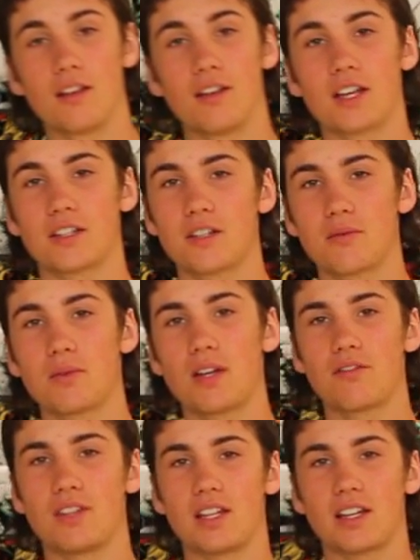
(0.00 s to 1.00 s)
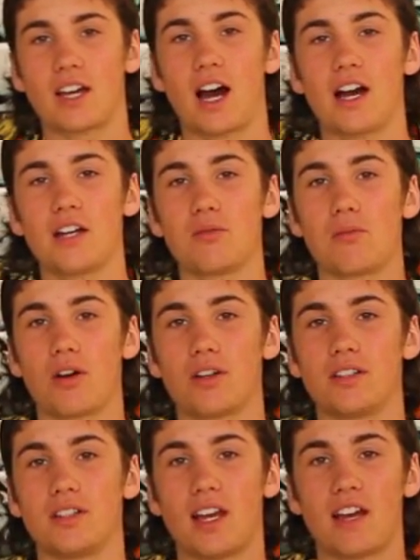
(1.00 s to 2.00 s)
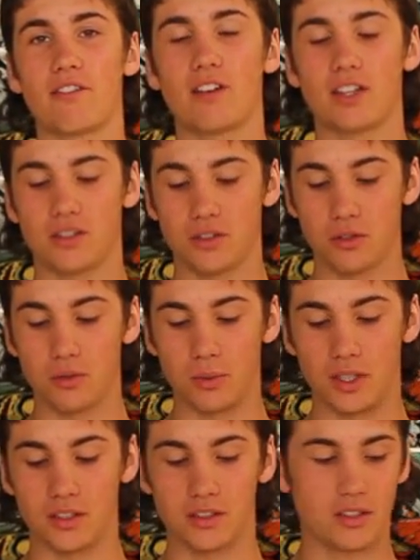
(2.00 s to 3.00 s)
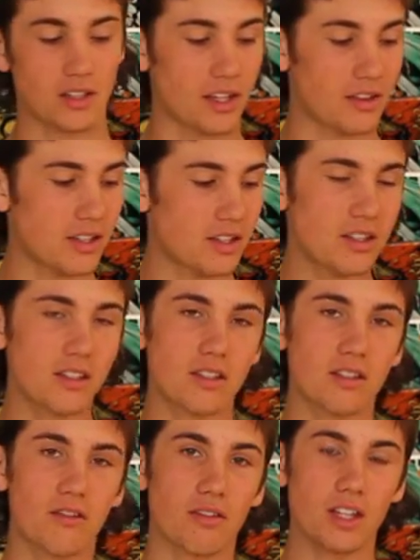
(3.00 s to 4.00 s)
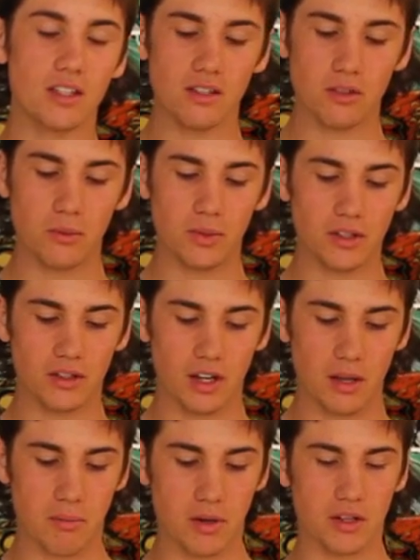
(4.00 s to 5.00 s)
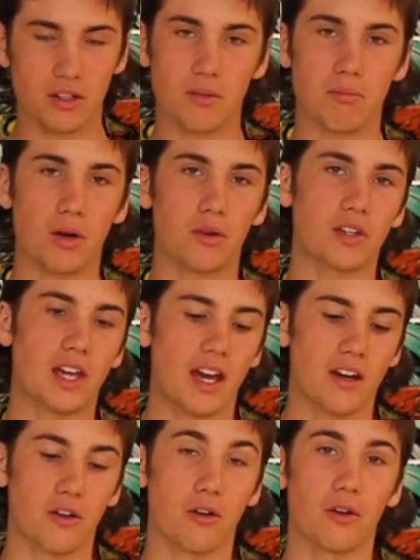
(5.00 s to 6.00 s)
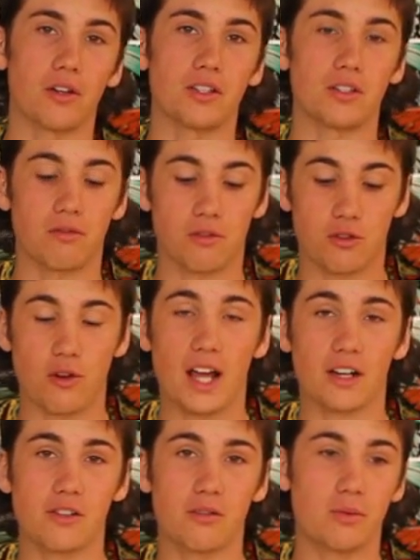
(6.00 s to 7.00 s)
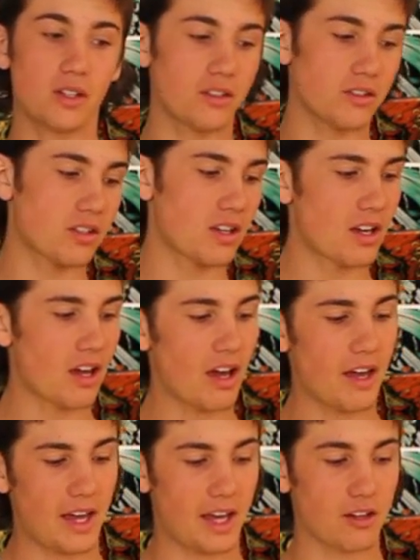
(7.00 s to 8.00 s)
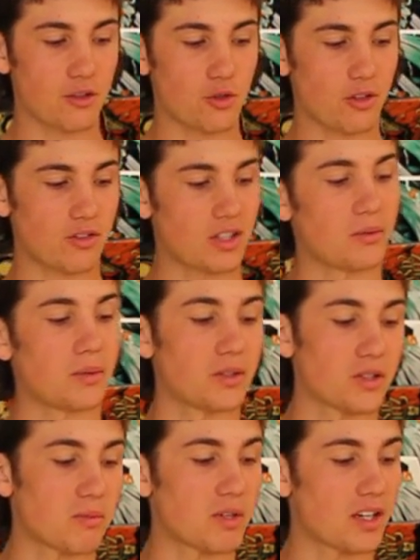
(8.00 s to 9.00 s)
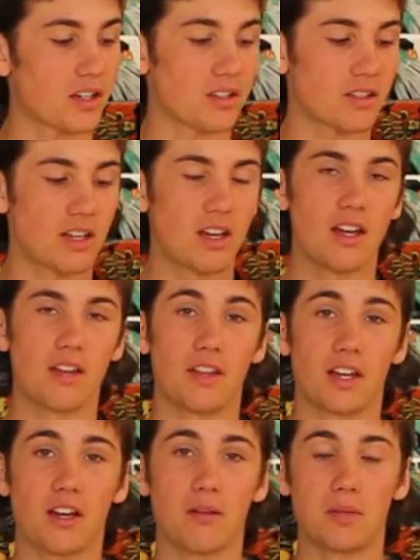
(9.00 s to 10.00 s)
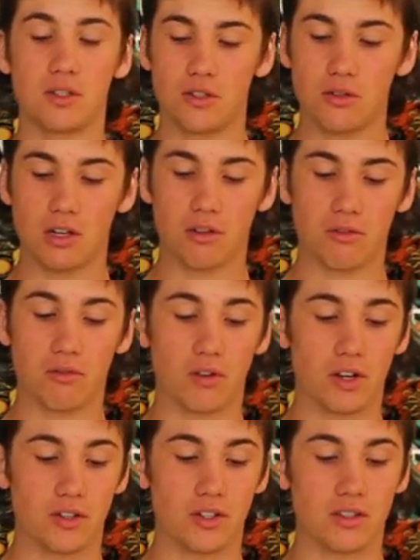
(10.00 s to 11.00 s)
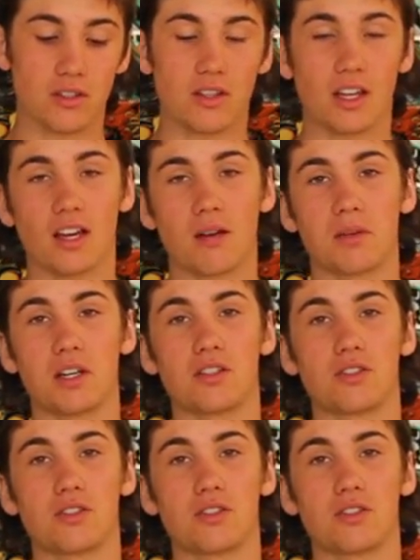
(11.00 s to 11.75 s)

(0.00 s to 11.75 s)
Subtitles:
Next up we have the Martin FSU wheels, and this is a wheel that I put into both categories of traction wheels and drifting wheels because they come in two different versions. They come in a